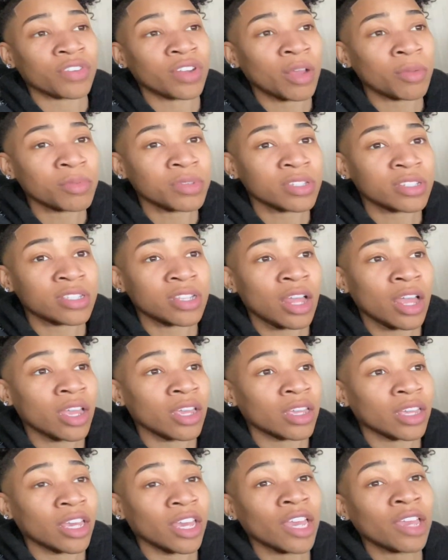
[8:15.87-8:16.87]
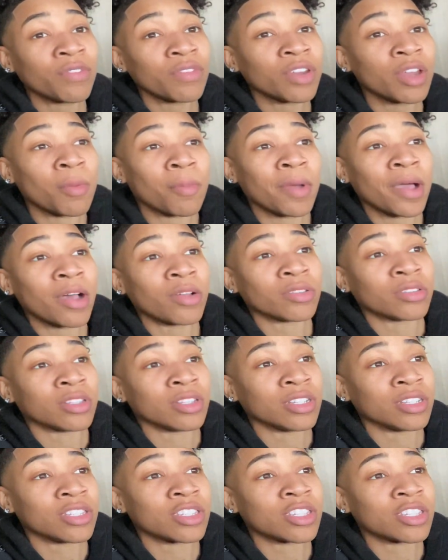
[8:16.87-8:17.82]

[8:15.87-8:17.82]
And I'm just like, even about the